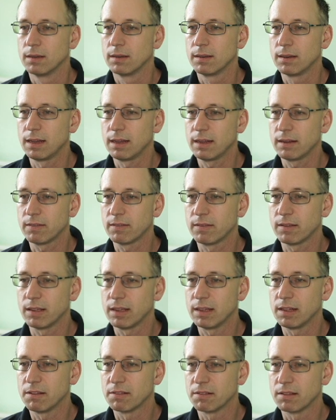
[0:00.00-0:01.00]
Dict
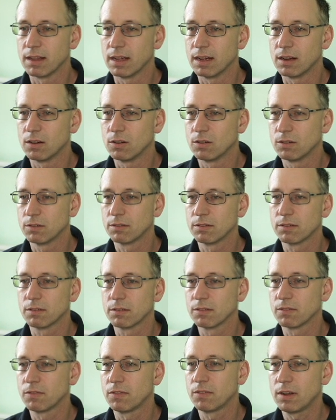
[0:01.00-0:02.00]
is now
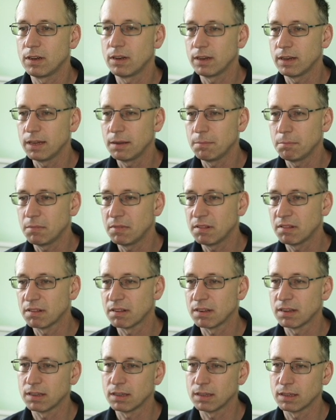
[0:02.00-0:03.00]
file names.
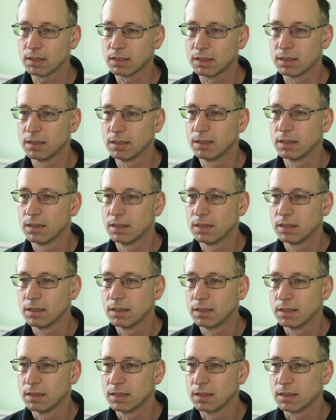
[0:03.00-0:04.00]

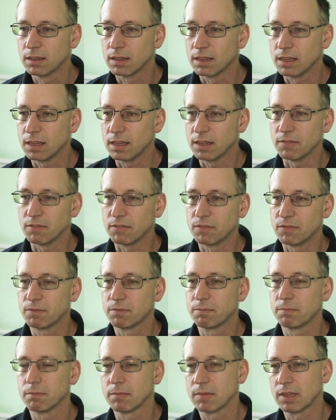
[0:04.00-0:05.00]
The
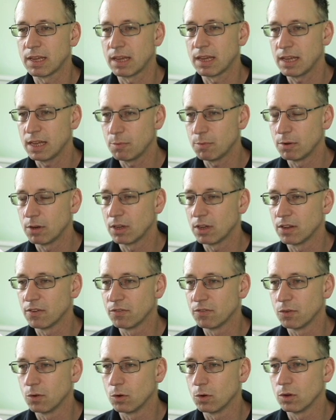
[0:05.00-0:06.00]
key we're looking
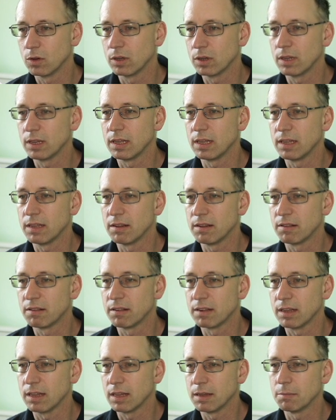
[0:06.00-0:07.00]
for is
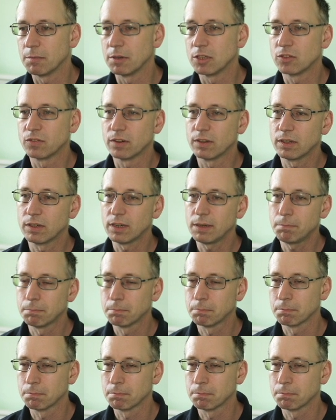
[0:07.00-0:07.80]
image file name.